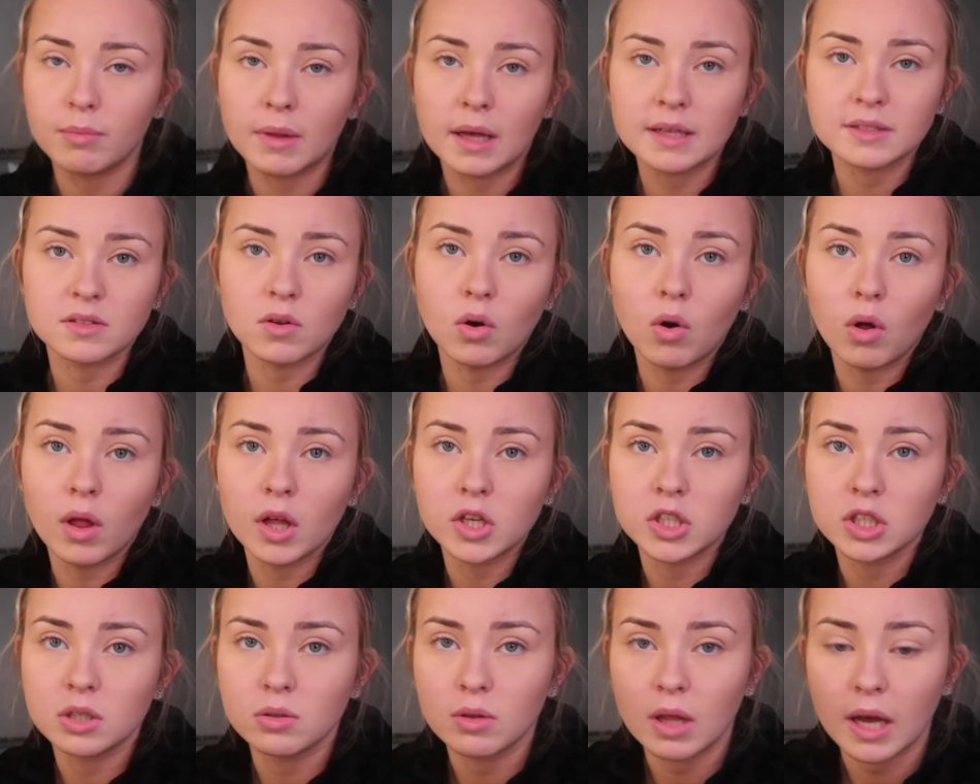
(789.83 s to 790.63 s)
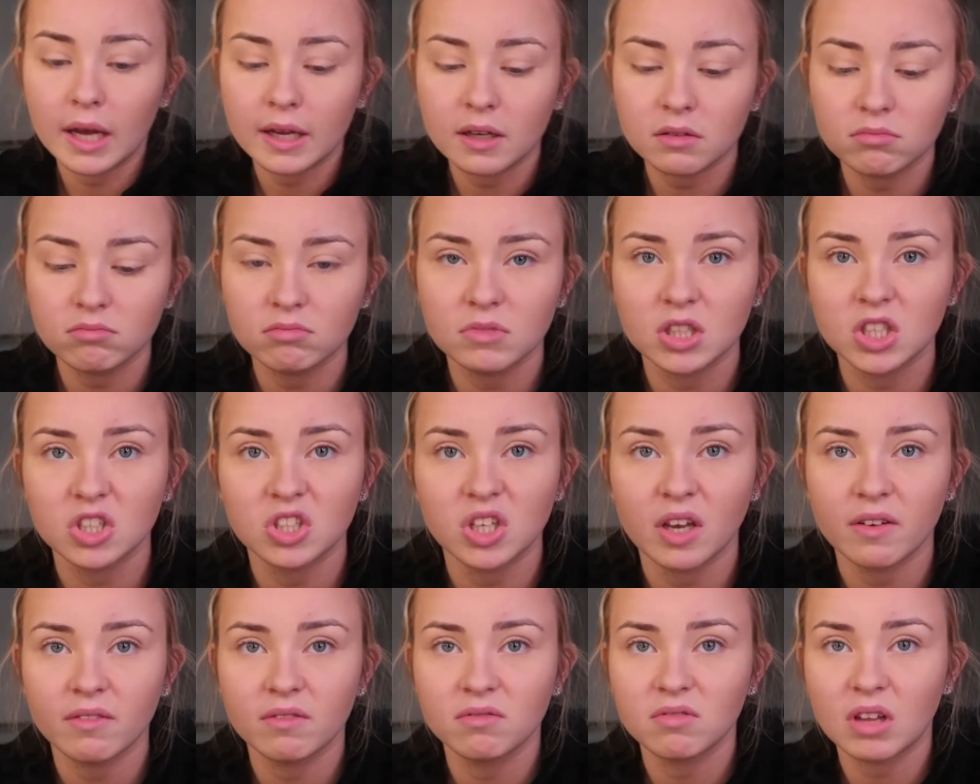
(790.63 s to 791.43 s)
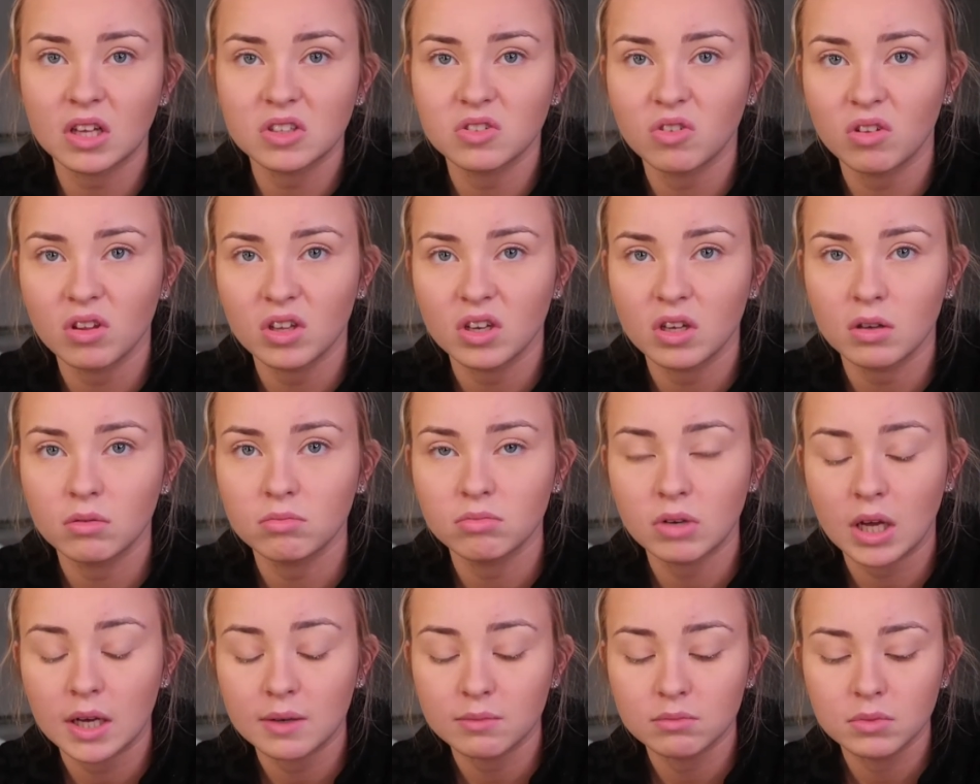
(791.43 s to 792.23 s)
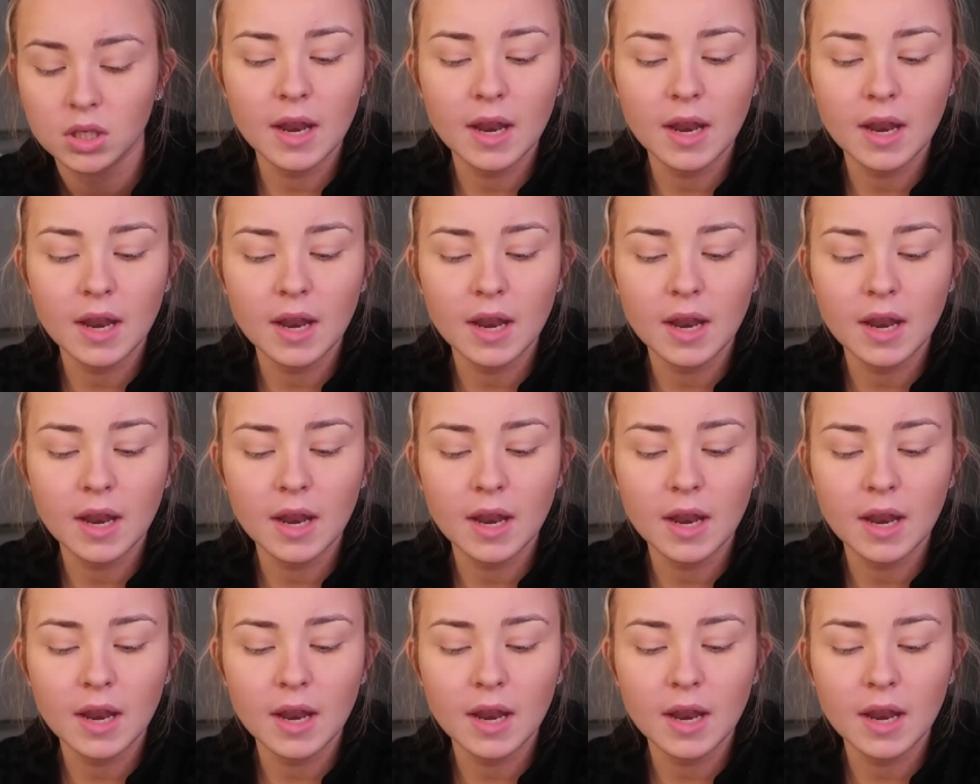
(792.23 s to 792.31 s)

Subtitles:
That's all I do, like, literally, that's all I do now.